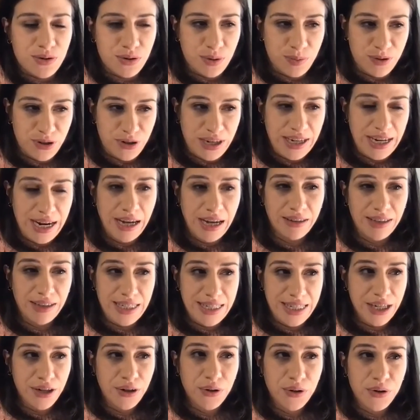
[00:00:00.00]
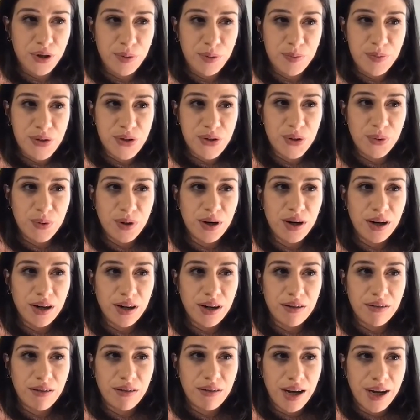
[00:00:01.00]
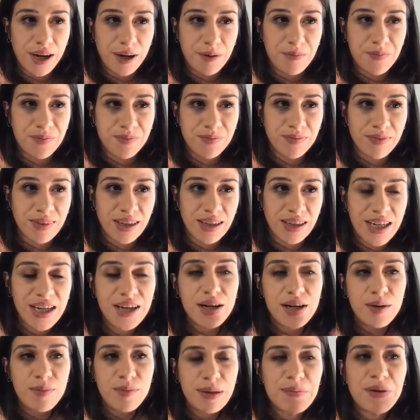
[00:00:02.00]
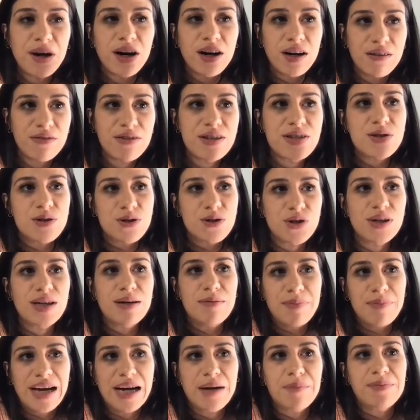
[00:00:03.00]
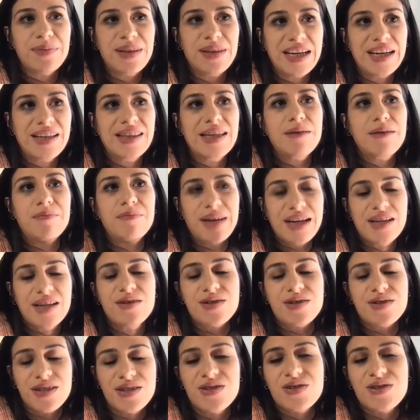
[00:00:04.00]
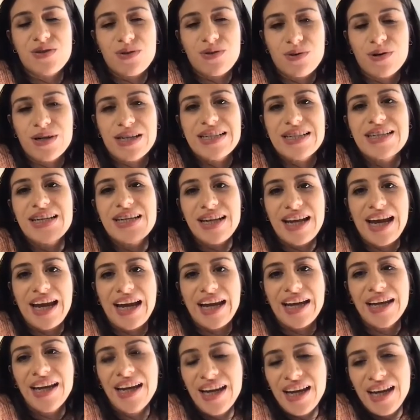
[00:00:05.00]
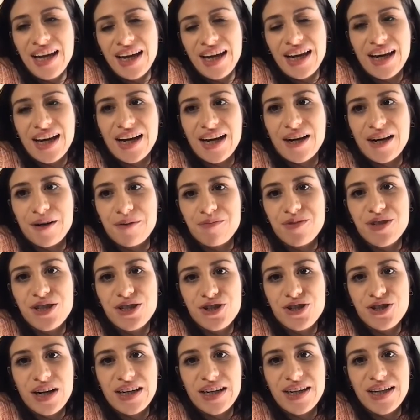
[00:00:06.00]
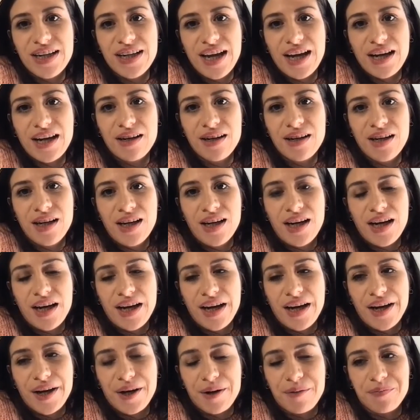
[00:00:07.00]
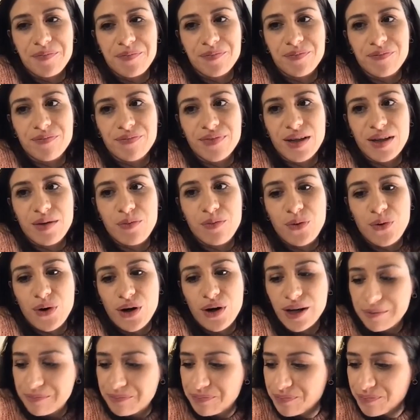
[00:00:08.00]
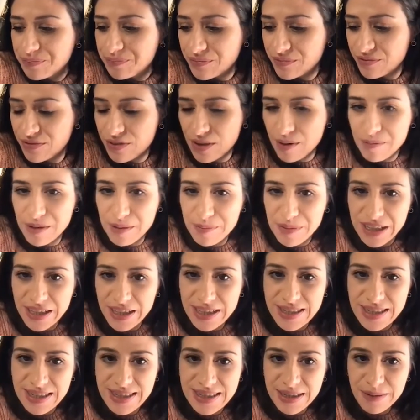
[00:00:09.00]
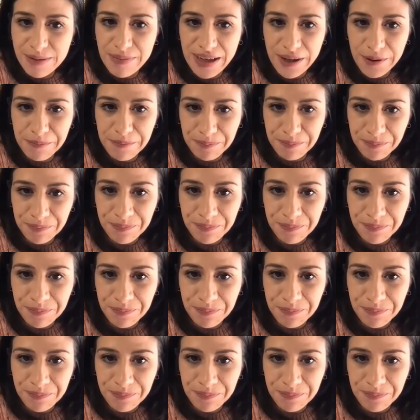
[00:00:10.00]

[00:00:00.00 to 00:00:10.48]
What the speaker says: groups right now, Latino groups who are eager to be part of a social impact plan that might use this story today to try to get more from the media system now.